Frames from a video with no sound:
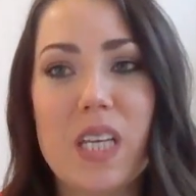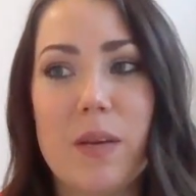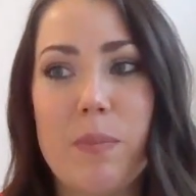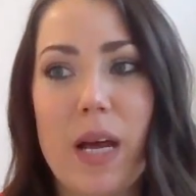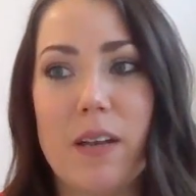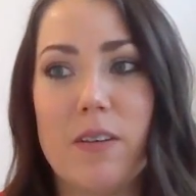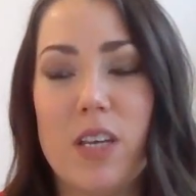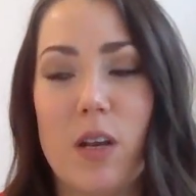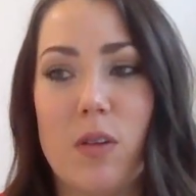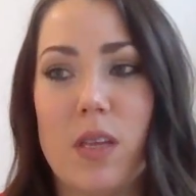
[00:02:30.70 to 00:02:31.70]
but
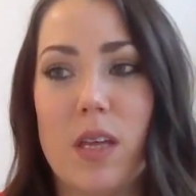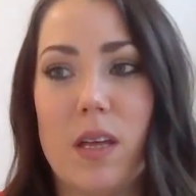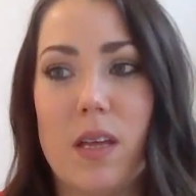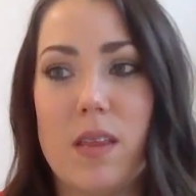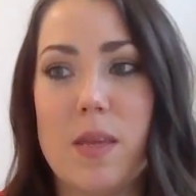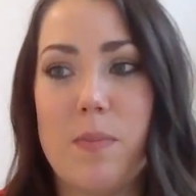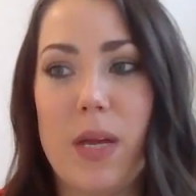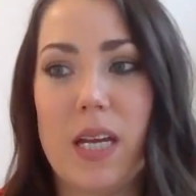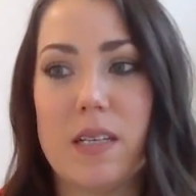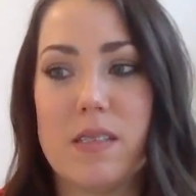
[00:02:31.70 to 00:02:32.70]
the
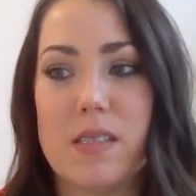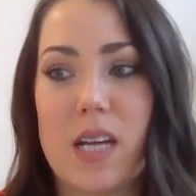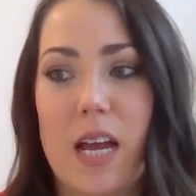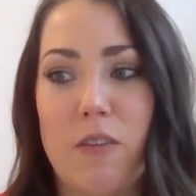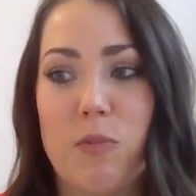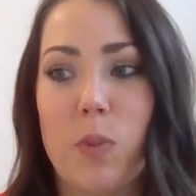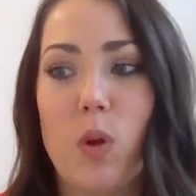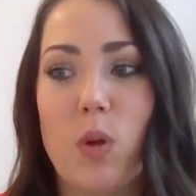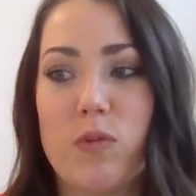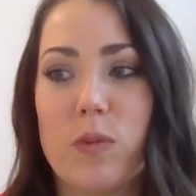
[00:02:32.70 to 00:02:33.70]
biggest kind of
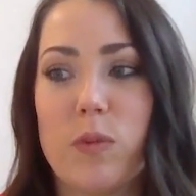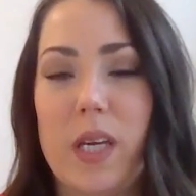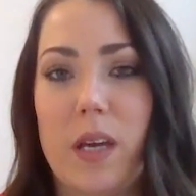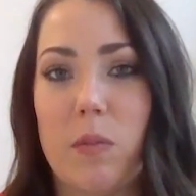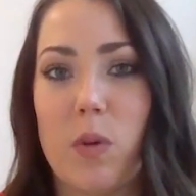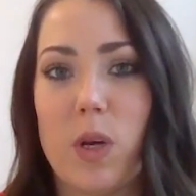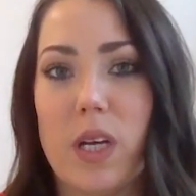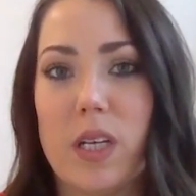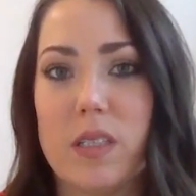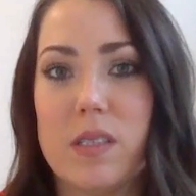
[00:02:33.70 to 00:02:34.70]
pull for me
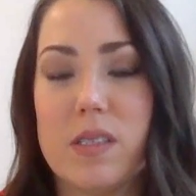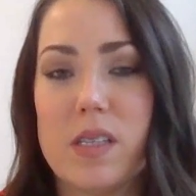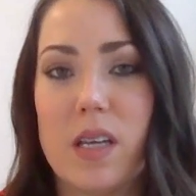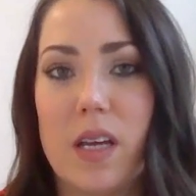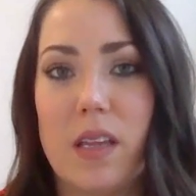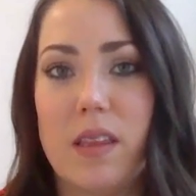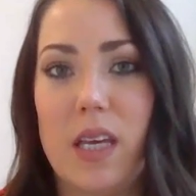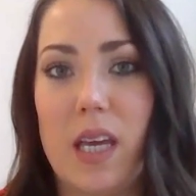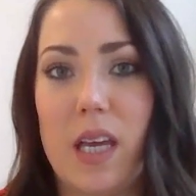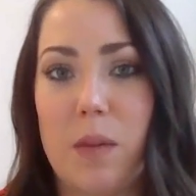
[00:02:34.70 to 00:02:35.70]
was
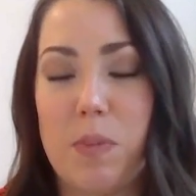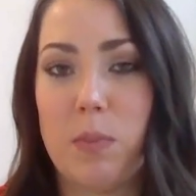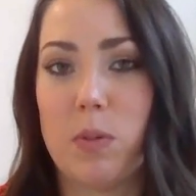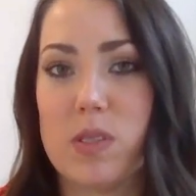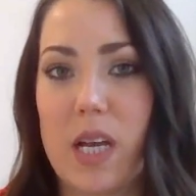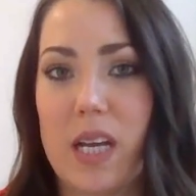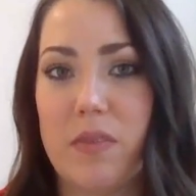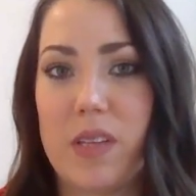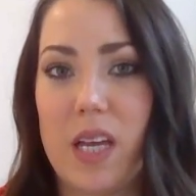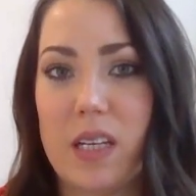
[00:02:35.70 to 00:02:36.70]
the people side of
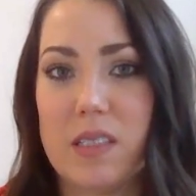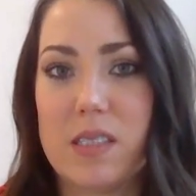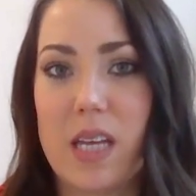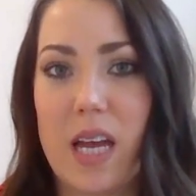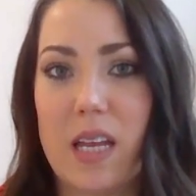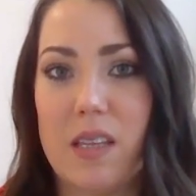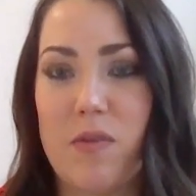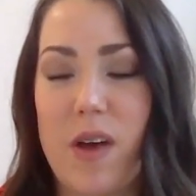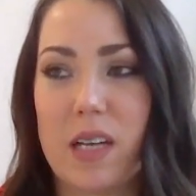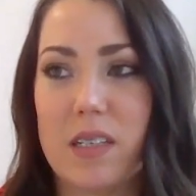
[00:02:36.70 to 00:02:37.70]
things, and the
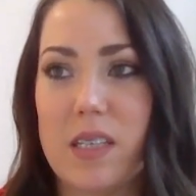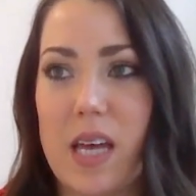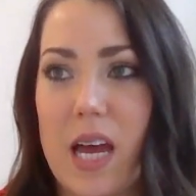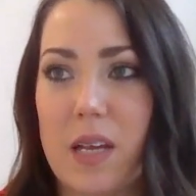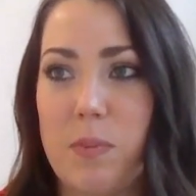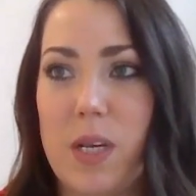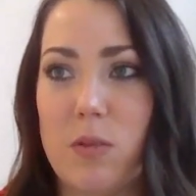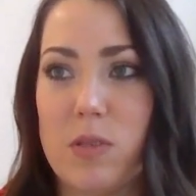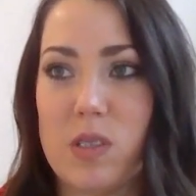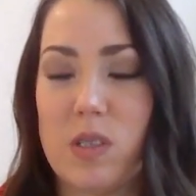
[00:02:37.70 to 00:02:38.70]
fact that Peter
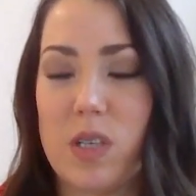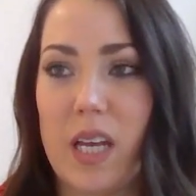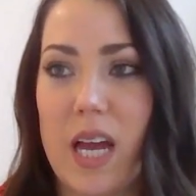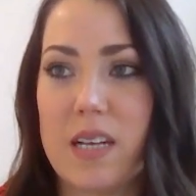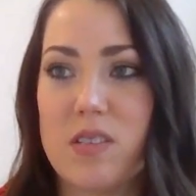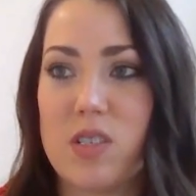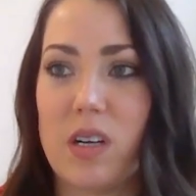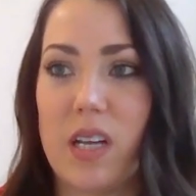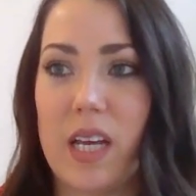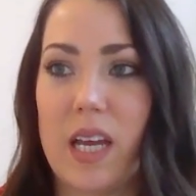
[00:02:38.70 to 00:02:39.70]
was looking at
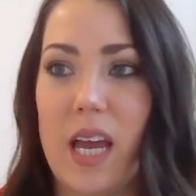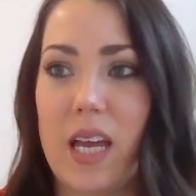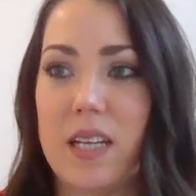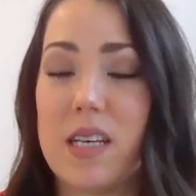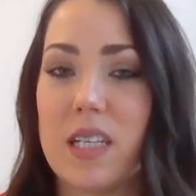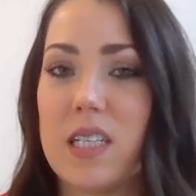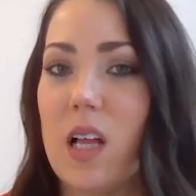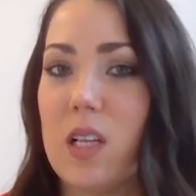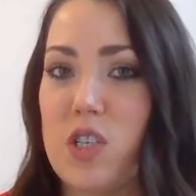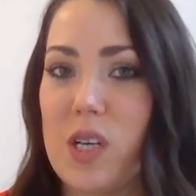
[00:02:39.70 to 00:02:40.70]
starting a
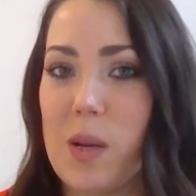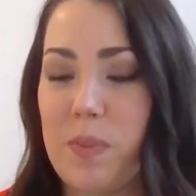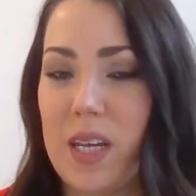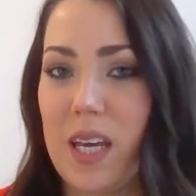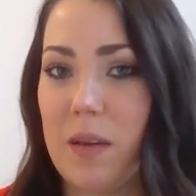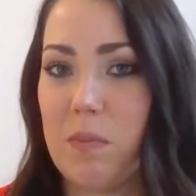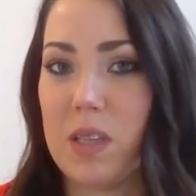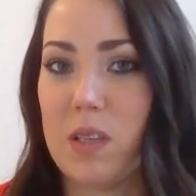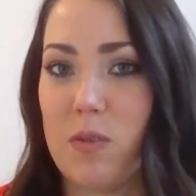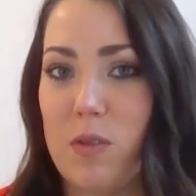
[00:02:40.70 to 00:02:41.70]
technology company,
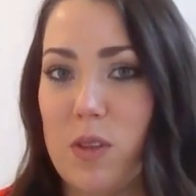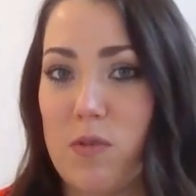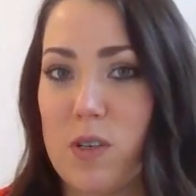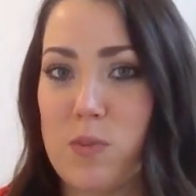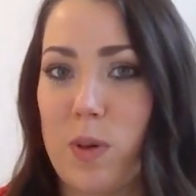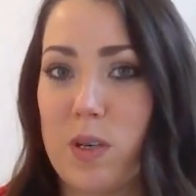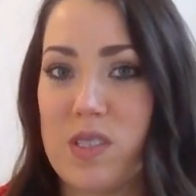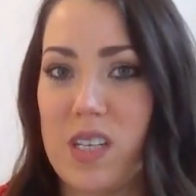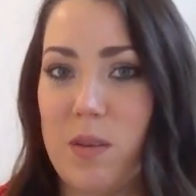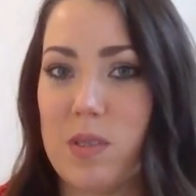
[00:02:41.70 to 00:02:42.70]
but the first
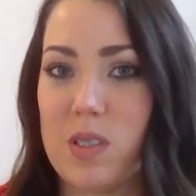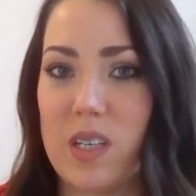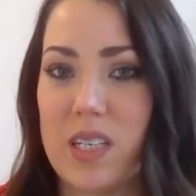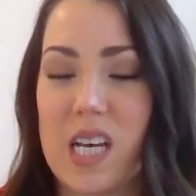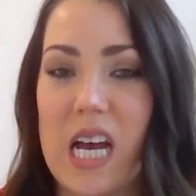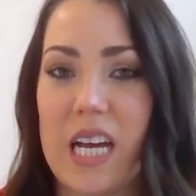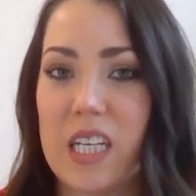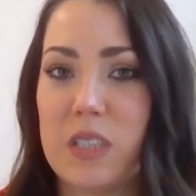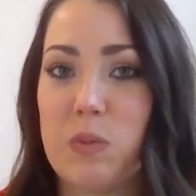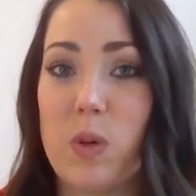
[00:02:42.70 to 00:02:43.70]
person he was looking to
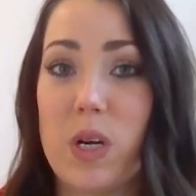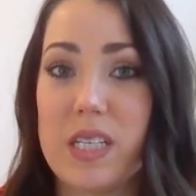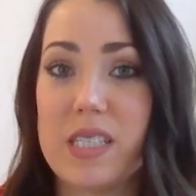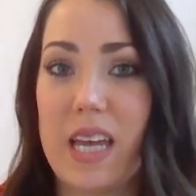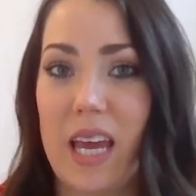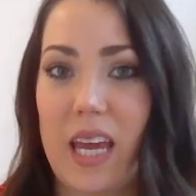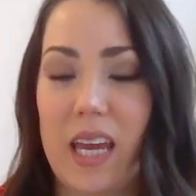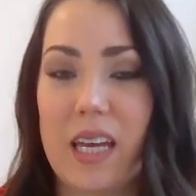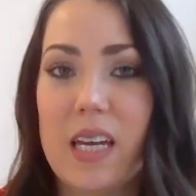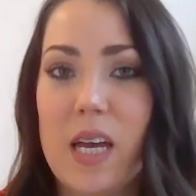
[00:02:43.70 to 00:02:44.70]
hire was
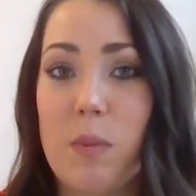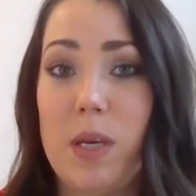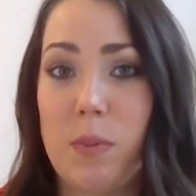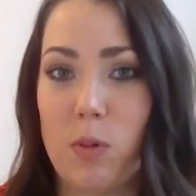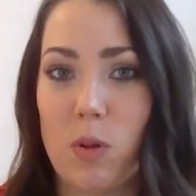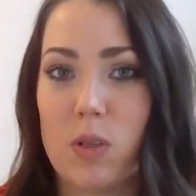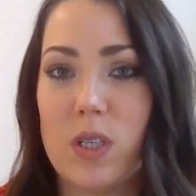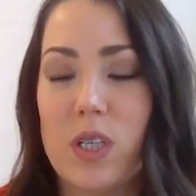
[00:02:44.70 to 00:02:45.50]
a people